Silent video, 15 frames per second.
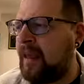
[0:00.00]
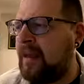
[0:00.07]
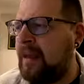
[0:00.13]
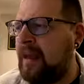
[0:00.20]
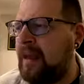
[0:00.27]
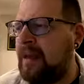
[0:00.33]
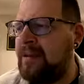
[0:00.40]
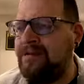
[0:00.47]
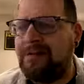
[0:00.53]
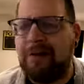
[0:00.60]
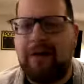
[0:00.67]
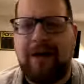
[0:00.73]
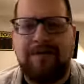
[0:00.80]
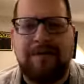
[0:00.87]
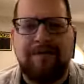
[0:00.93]
And so
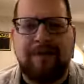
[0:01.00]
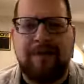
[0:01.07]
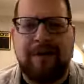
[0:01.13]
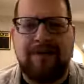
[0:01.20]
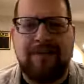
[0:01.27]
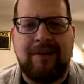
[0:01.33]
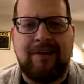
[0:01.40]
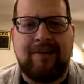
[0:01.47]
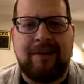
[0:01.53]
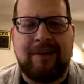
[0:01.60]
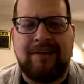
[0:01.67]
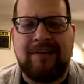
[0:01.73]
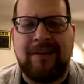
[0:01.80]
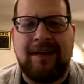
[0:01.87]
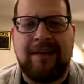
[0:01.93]
often for myself, like
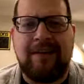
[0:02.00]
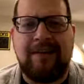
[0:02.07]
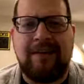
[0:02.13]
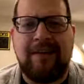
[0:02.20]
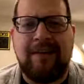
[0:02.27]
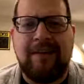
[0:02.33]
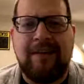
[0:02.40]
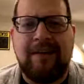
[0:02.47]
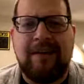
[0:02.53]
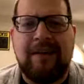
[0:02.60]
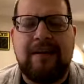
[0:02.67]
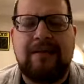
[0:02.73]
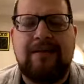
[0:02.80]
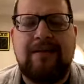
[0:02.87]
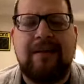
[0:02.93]
I said,
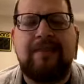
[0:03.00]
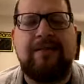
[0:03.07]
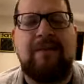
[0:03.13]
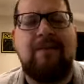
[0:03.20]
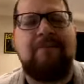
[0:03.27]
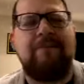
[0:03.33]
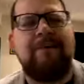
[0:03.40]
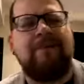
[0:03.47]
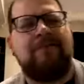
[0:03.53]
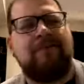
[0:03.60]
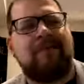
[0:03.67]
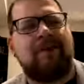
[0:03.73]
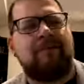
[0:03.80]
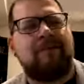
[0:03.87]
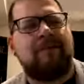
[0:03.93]
it's hard for me to
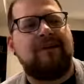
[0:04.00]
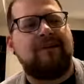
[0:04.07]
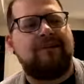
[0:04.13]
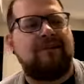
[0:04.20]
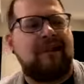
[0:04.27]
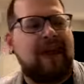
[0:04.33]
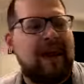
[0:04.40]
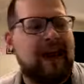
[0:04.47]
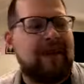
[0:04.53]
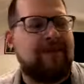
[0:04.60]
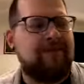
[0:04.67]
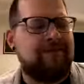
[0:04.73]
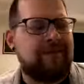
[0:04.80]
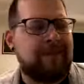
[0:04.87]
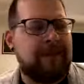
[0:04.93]
figure out what it is to
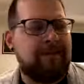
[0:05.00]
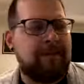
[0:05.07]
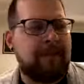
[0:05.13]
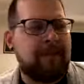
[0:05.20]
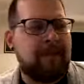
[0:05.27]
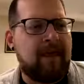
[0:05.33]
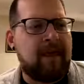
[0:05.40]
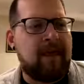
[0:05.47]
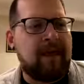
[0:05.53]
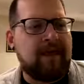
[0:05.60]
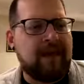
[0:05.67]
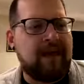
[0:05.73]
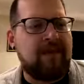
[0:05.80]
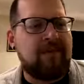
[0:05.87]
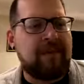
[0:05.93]
actively
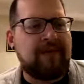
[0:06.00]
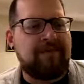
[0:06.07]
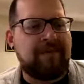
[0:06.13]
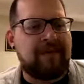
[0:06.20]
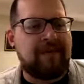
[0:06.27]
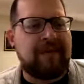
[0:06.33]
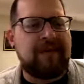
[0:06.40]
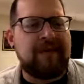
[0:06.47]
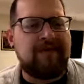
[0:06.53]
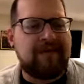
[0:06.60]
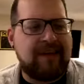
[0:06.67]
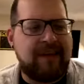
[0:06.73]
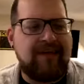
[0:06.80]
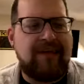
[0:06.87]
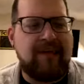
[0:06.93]
care about somebody
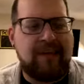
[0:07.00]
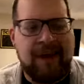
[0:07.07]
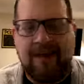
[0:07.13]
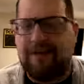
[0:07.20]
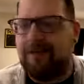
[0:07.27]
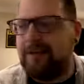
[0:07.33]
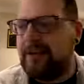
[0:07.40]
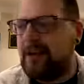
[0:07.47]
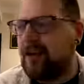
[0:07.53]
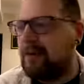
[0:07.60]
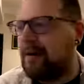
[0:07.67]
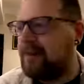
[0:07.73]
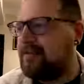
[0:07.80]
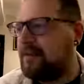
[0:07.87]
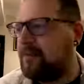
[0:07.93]
instead of to passively care
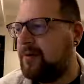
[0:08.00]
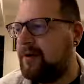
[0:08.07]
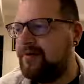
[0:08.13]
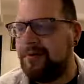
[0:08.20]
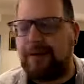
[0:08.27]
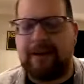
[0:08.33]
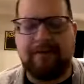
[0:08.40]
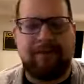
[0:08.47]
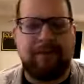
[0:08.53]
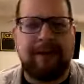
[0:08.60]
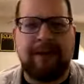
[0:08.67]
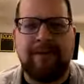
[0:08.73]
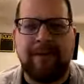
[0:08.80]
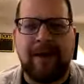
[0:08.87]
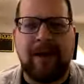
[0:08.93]
about someone. So like for
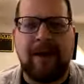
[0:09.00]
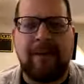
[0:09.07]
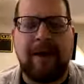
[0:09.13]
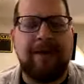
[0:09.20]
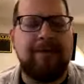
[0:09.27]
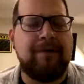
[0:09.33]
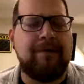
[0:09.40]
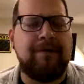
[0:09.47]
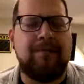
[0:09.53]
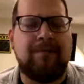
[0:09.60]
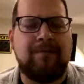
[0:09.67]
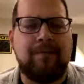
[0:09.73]
me, I would